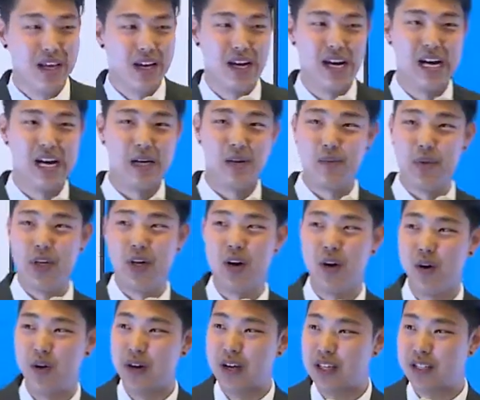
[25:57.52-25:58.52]
Um, you
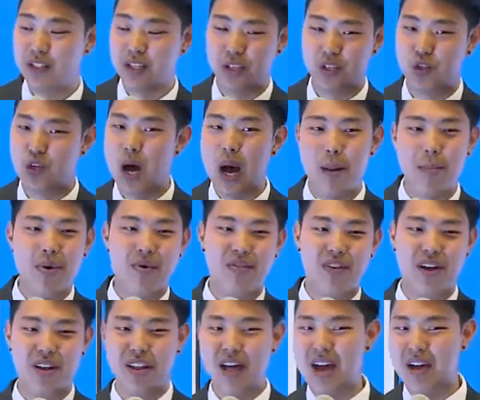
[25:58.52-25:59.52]
know, it's a job of
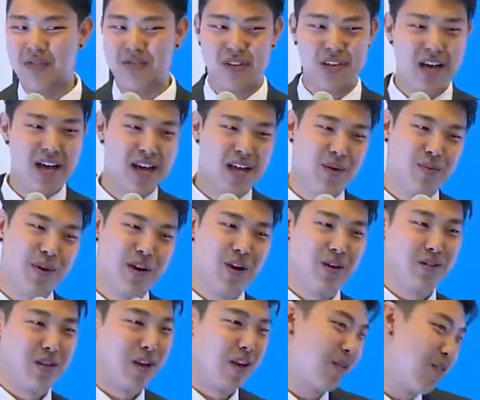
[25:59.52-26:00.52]
a lifetime. And I
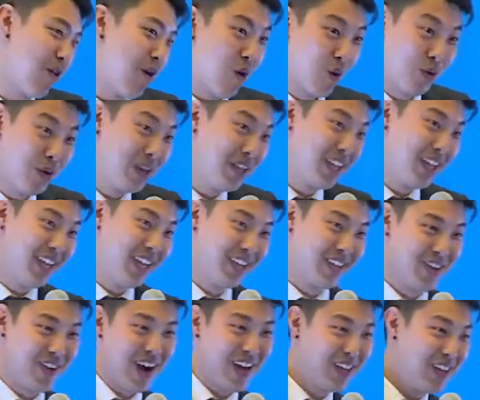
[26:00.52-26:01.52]
was like, oh, really? You
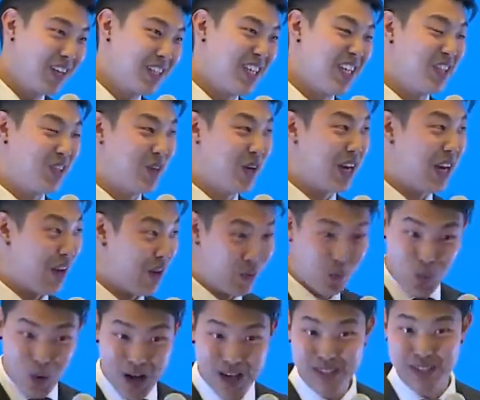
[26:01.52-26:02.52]
know, I looked into it and it
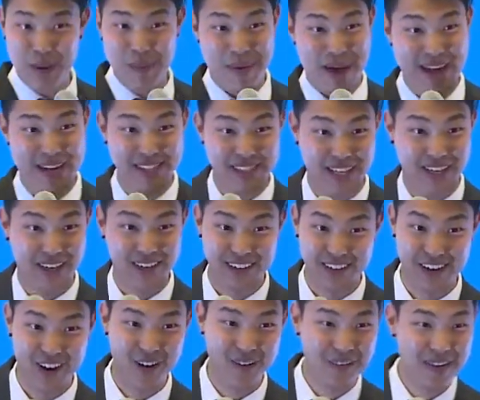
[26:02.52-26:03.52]
was amazing,
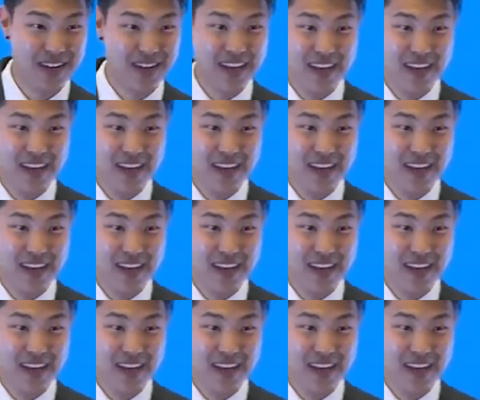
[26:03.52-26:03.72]
you know.